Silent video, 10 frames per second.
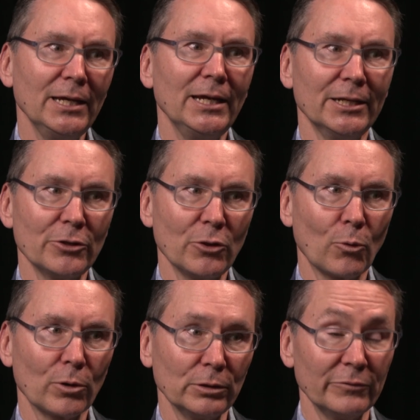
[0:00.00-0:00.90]
into the
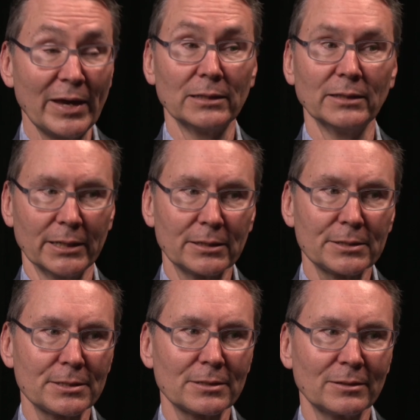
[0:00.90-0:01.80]
world of
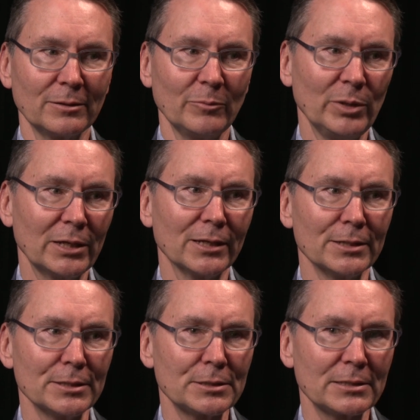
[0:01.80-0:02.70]
analytics.
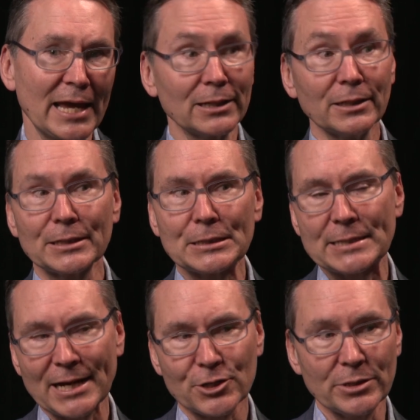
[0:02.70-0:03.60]
Because analytics is
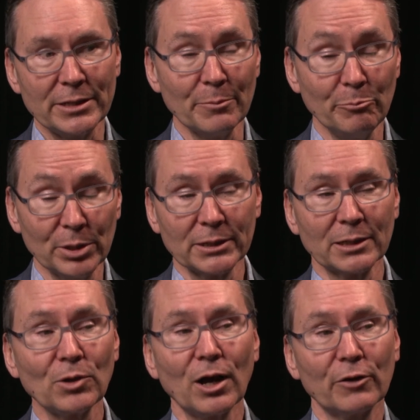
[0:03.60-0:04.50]
actually the building
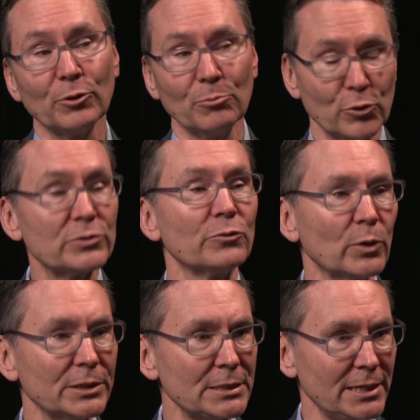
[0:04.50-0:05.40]
block for most of
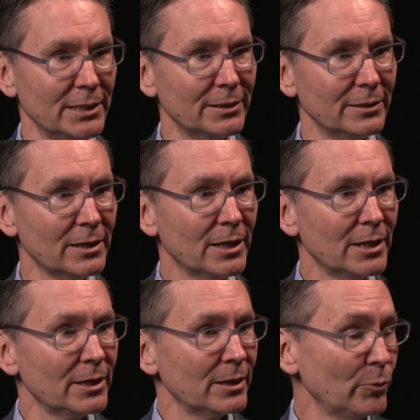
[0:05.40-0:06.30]
what's in,
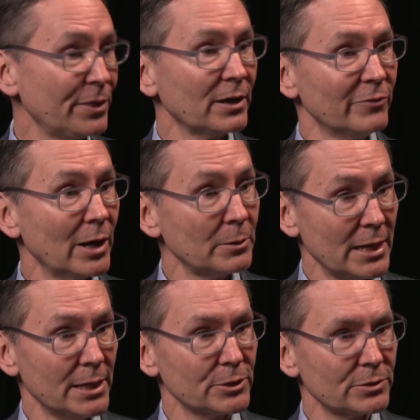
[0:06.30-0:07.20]
we think about
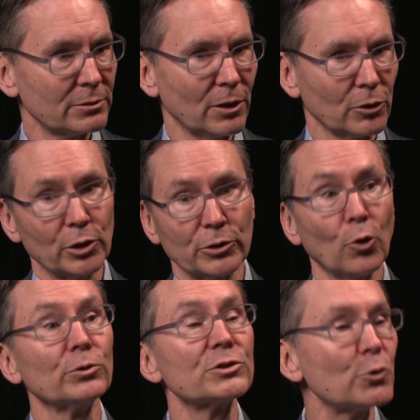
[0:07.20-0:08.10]
as, I'll call it
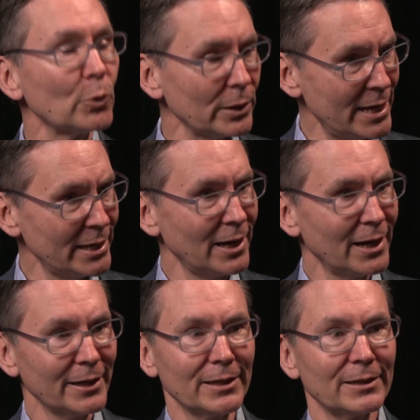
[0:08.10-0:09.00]
old school
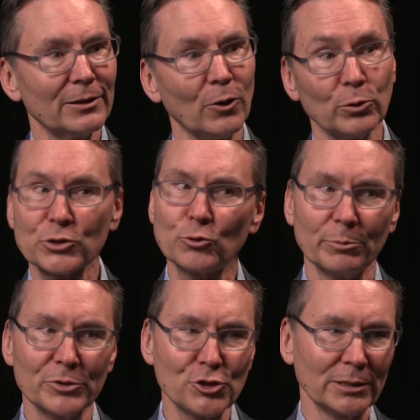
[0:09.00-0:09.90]
AI, old school
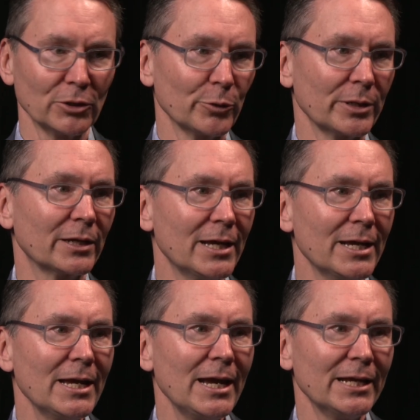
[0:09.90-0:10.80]
machine learning.
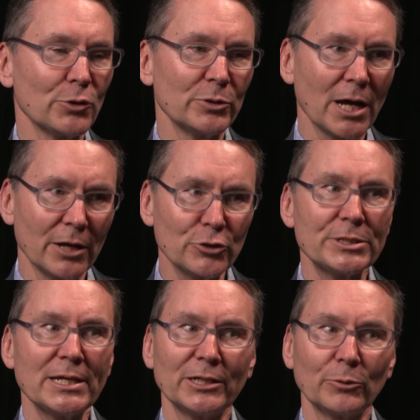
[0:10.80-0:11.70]
And so it's
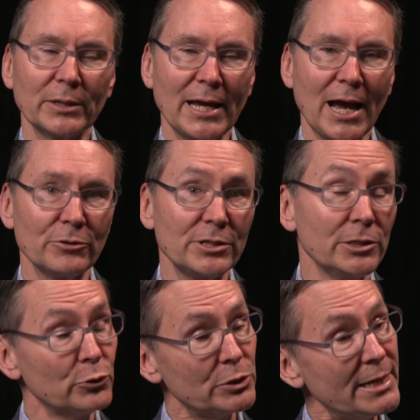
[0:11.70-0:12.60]
understanding really how to
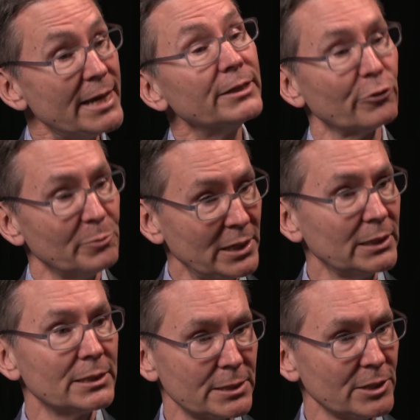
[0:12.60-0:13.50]
use data for making
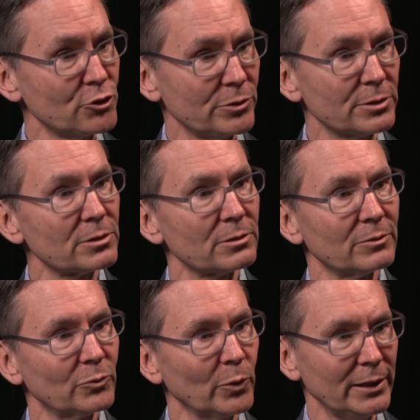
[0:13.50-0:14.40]
decisions,
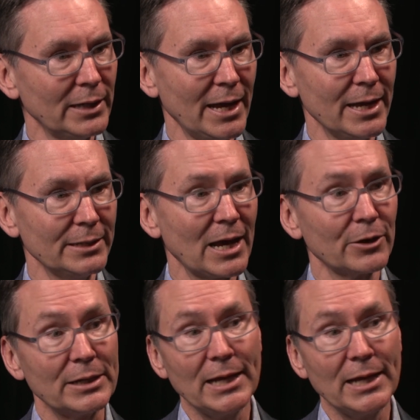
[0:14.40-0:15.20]
right? And how to